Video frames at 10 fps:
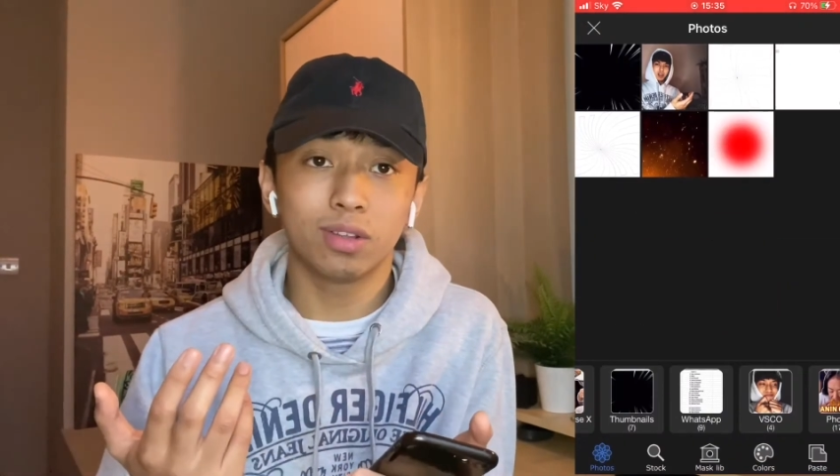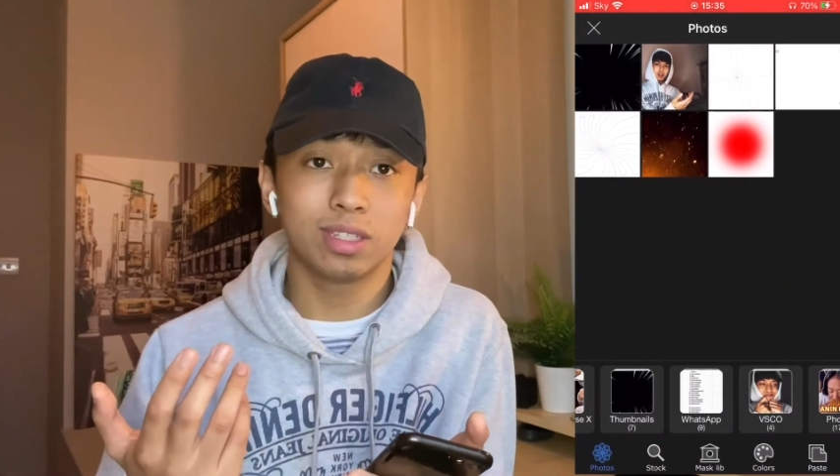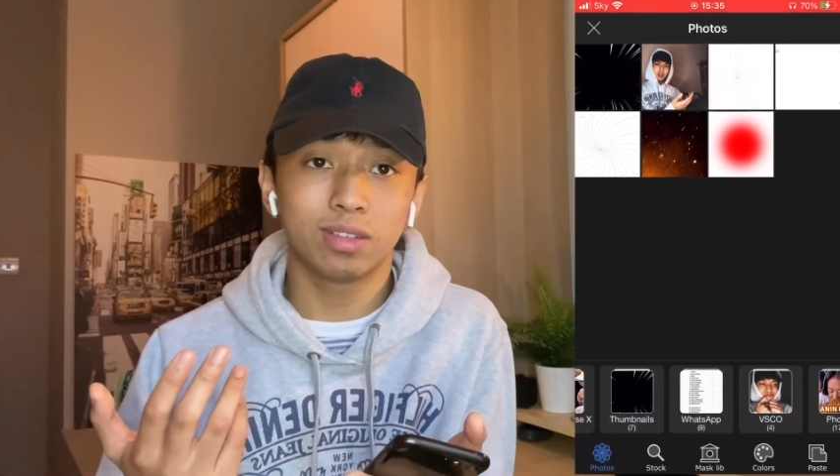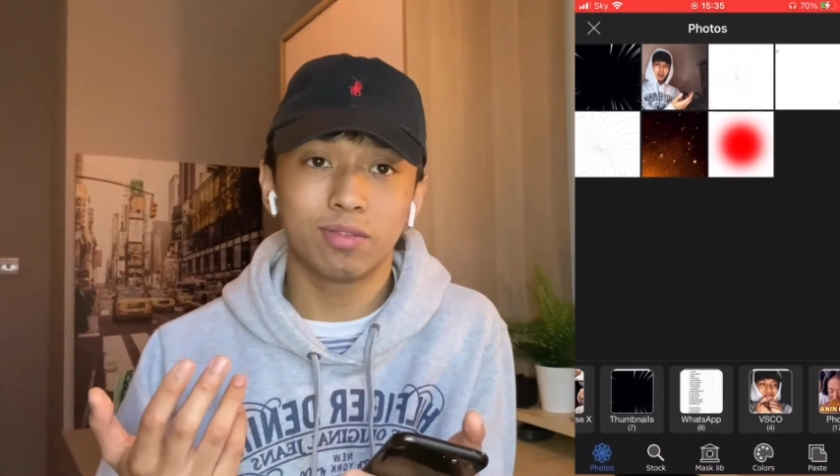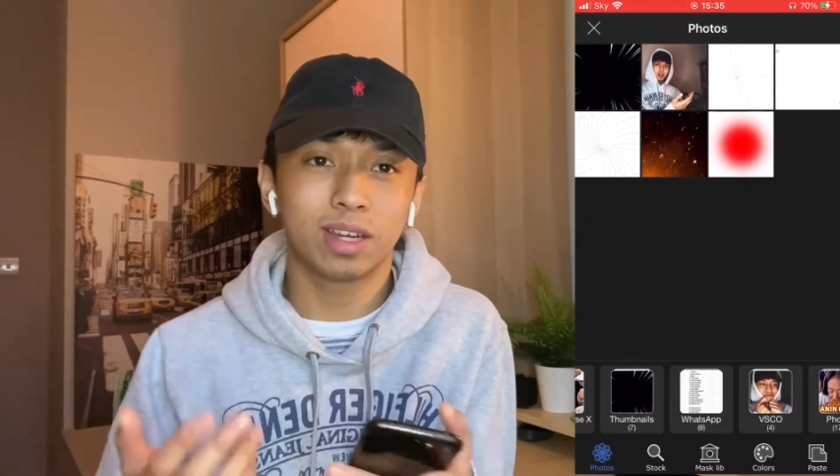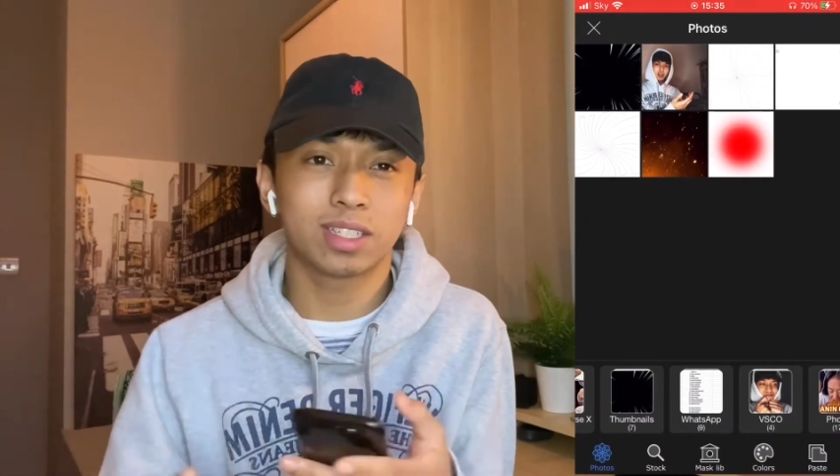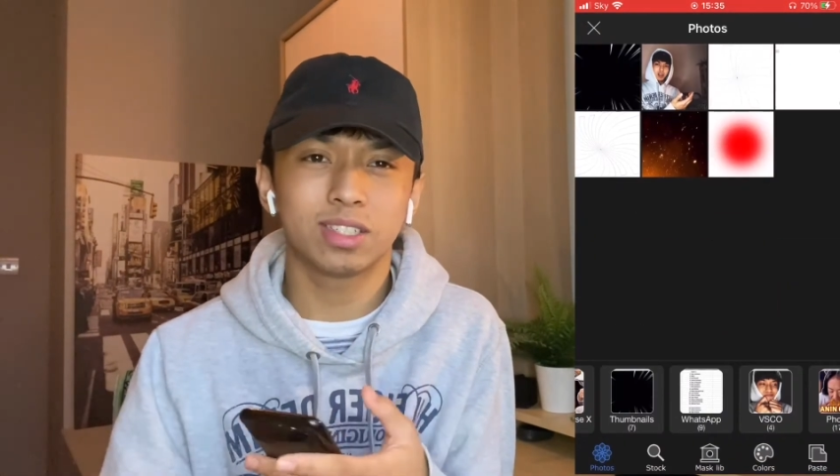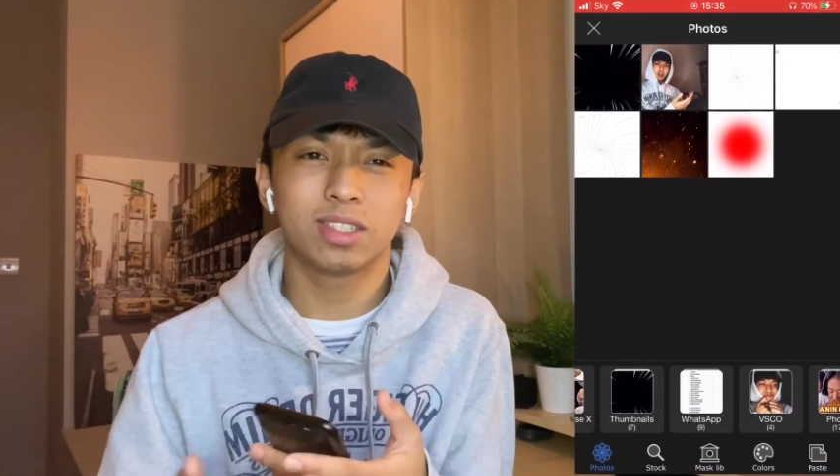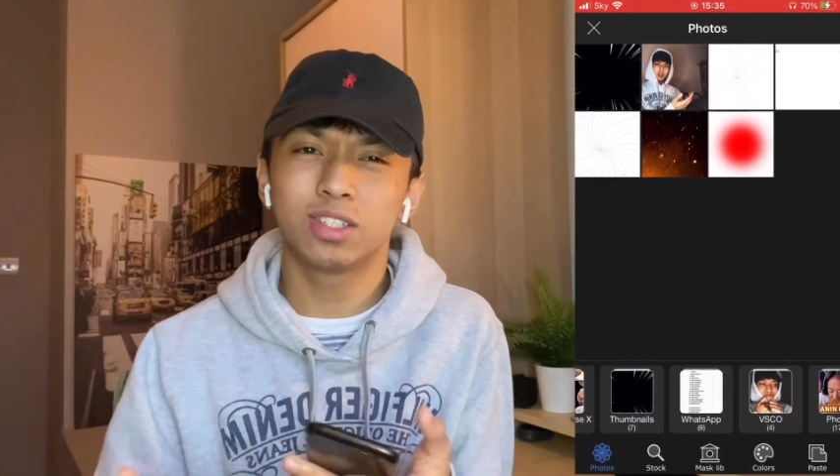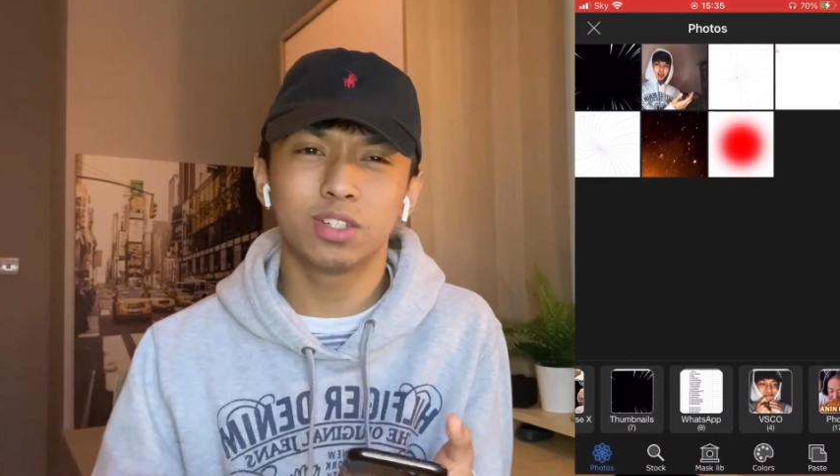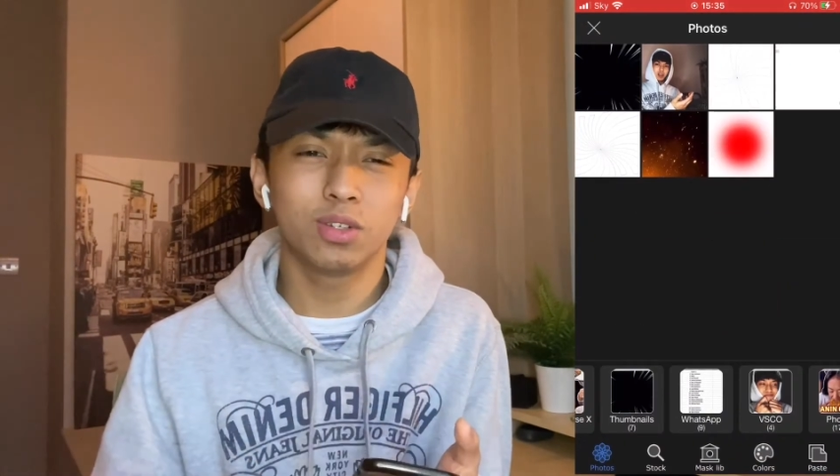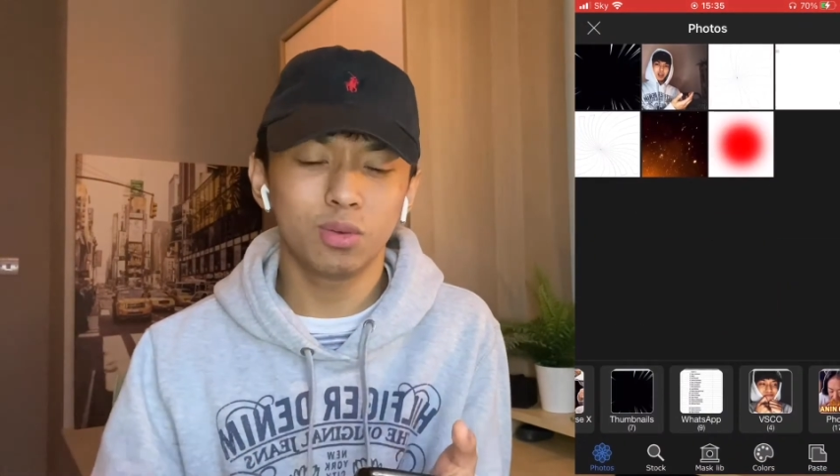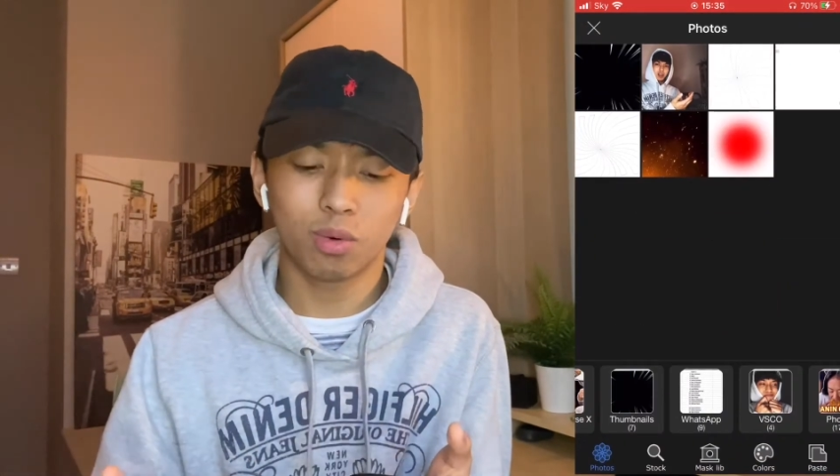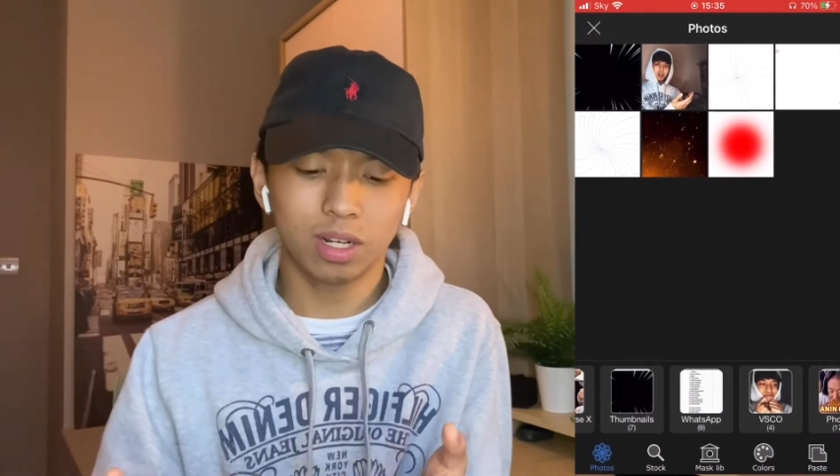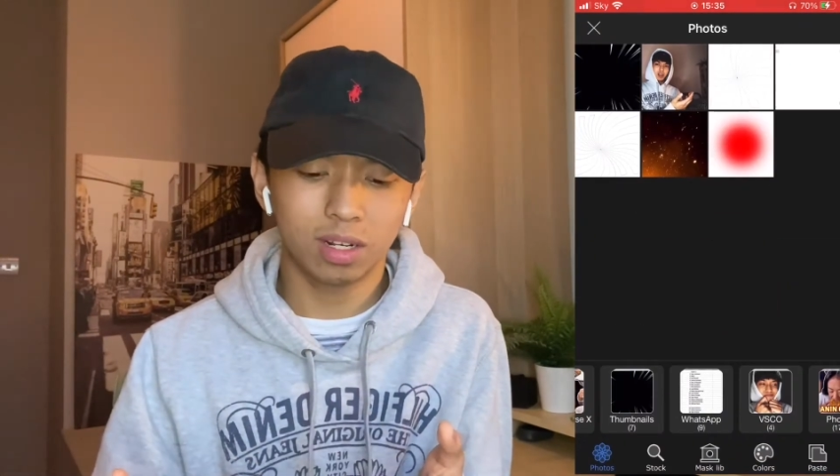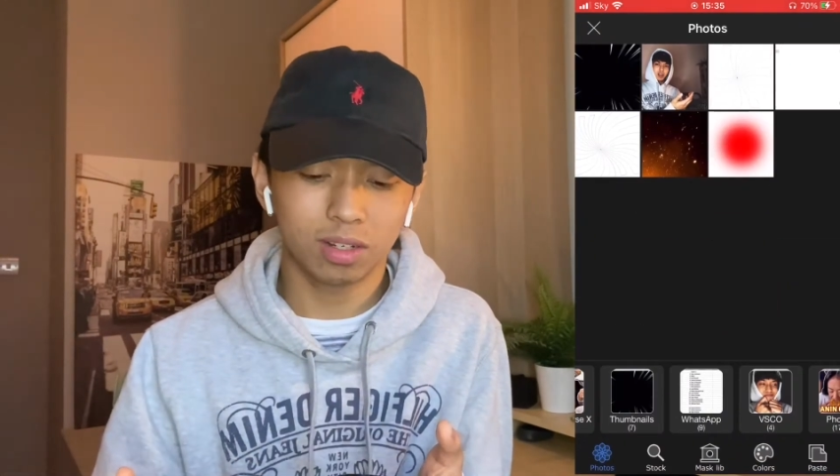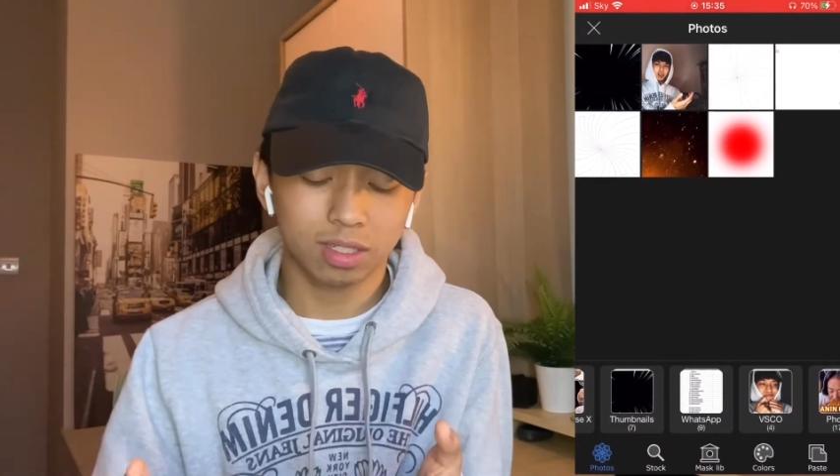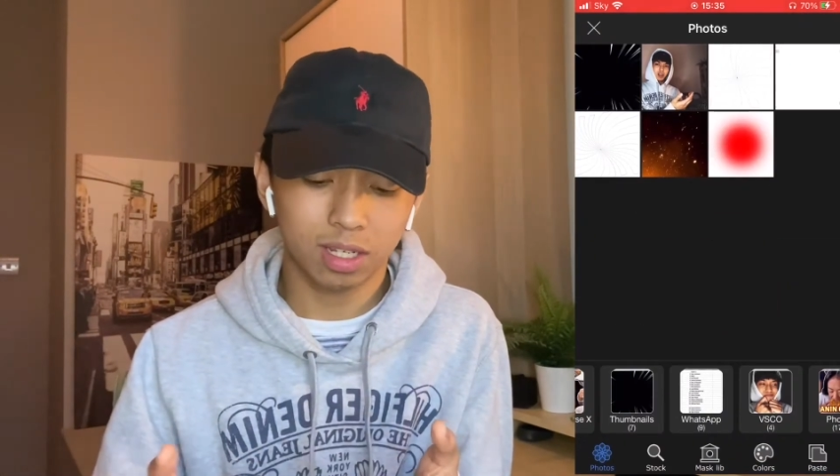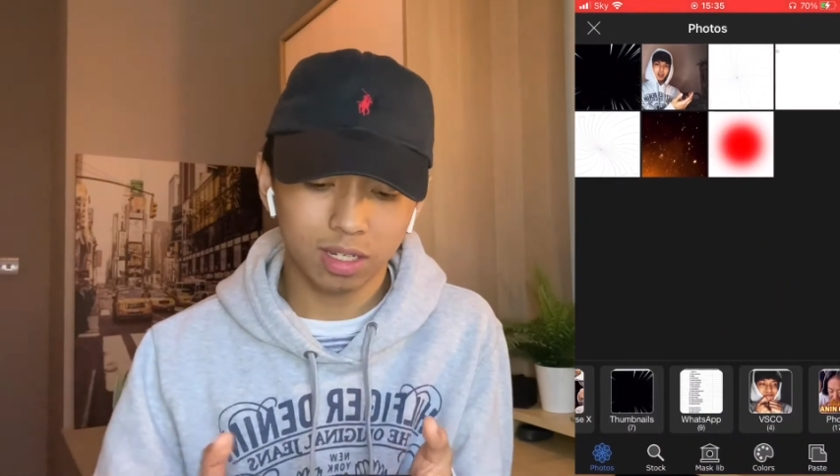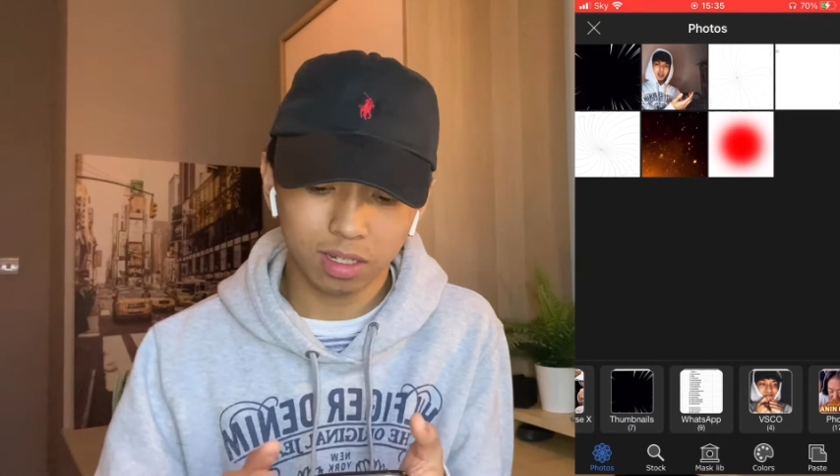these effects just to show you what it
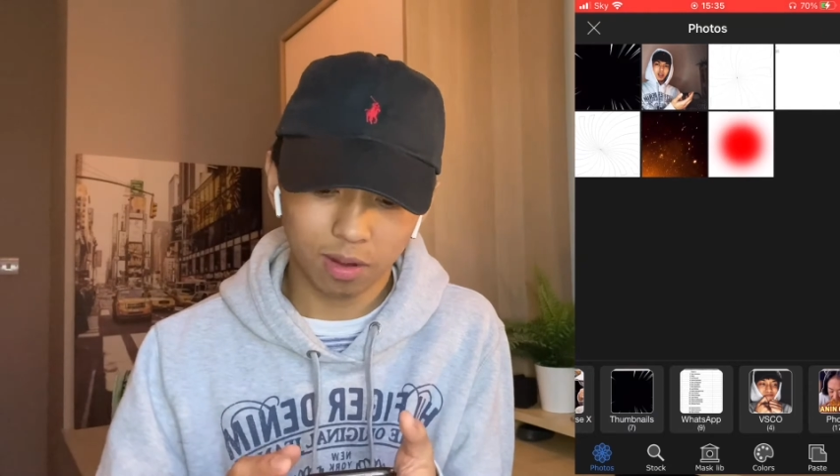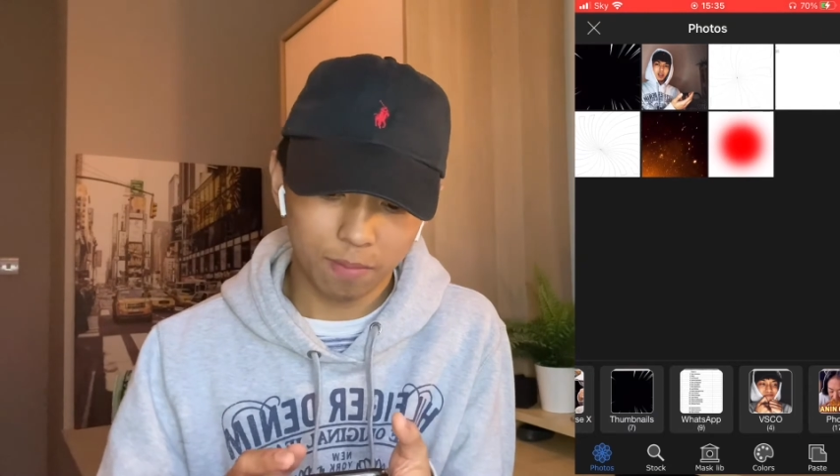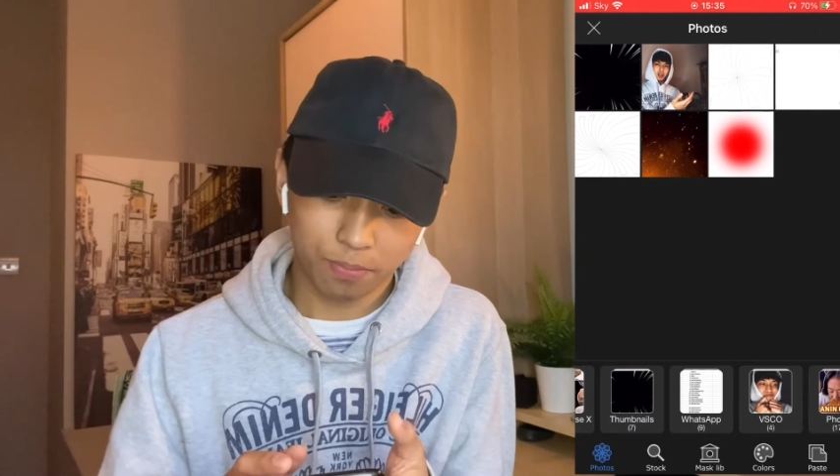looks like,